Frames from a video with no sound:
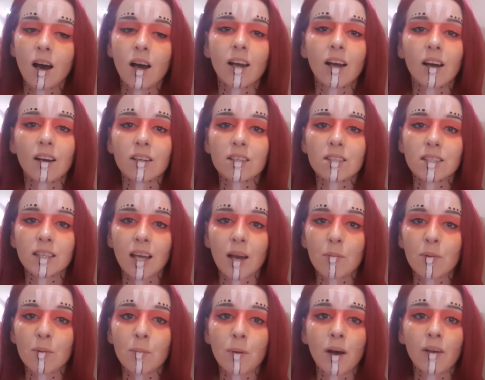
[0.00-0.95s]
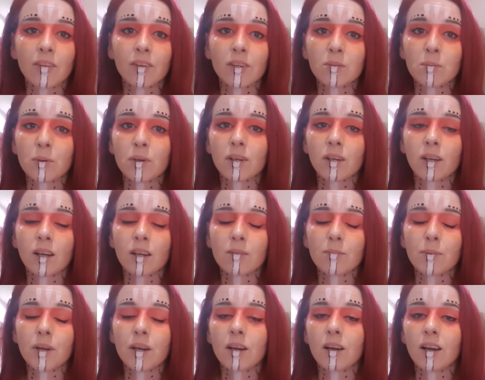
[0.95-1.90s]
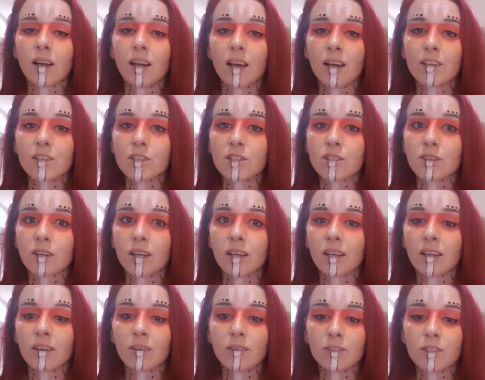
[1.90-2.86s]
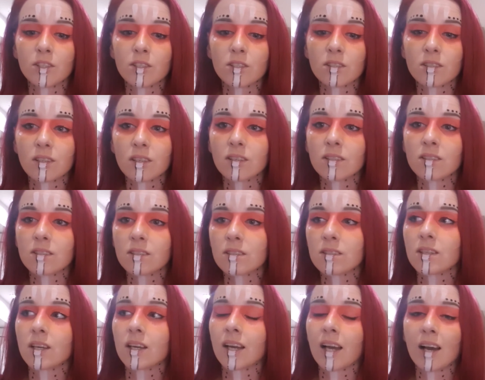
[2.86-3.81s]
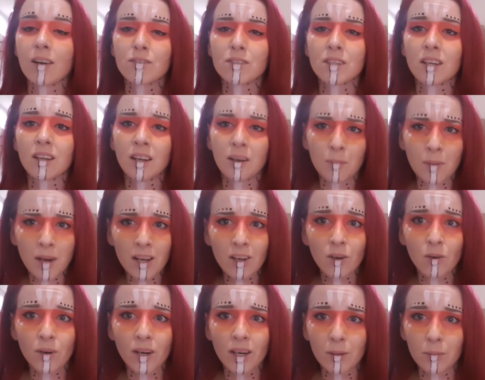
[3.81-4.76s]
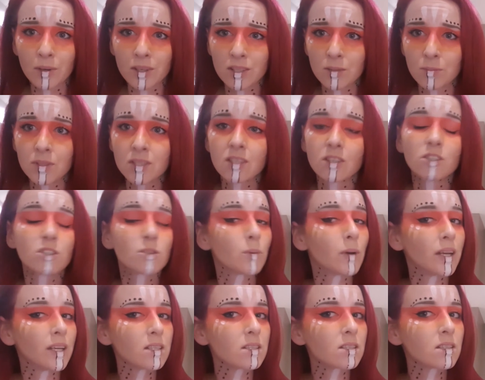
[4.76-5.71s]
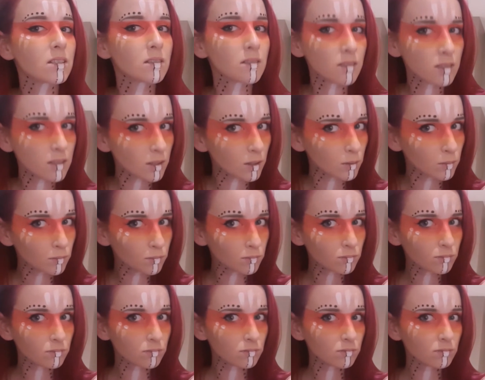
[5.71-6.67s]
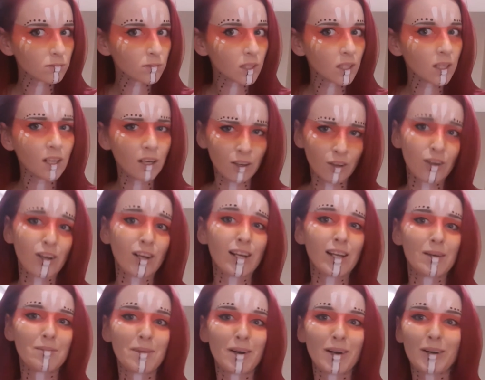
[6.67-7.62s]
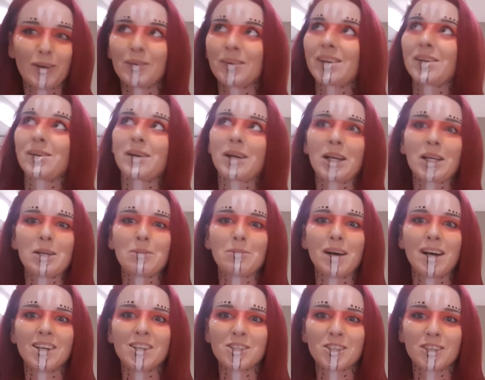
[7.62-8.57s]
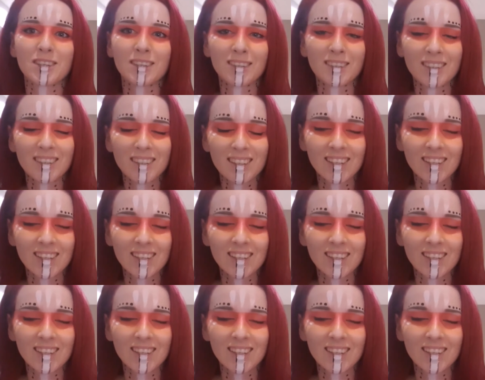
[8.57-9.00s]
I honestly can't be bothered putting on a pair of eyelashes right now just because it's like half 10 at night. I'm not going anywhere, so it'd be such a waste. So luckily I'm not going anywhere. Can you imagine?